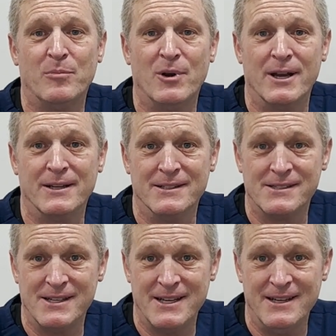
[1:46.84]

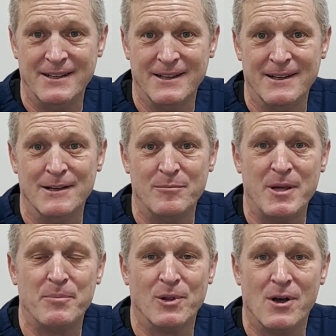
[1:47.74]
pregnancy,
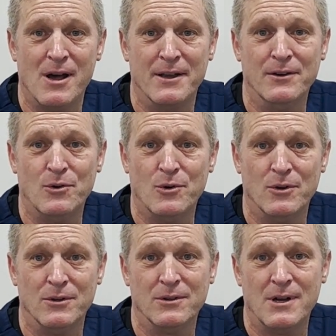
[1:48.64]
people on
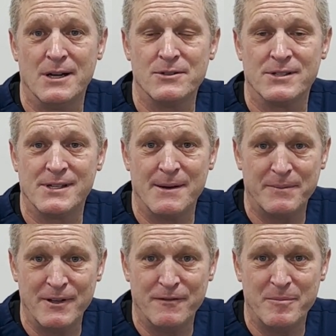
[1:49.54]
oral
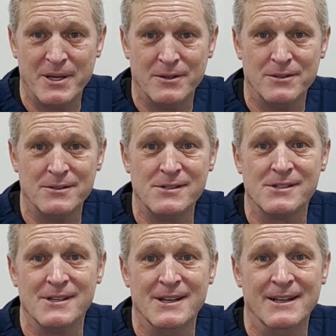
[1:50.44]
contraceptive
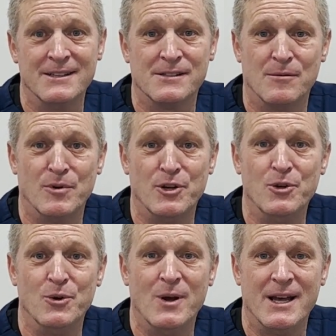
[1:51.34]
pills, someone
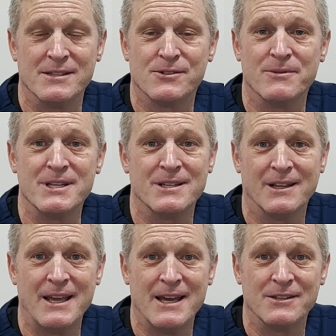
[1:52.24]
who has
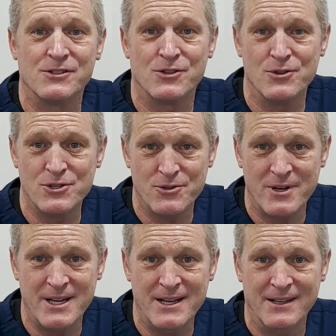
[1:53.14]
recently had
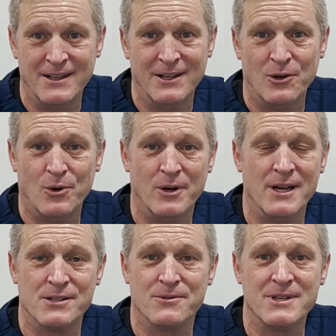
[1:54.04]
surgery or
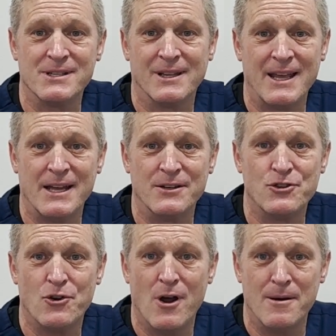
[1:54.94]
has recently had
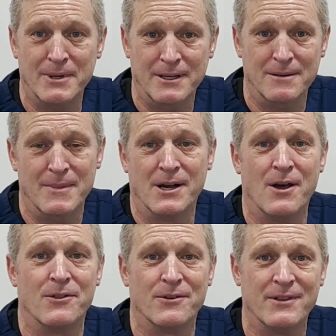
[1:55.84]
trauma, among other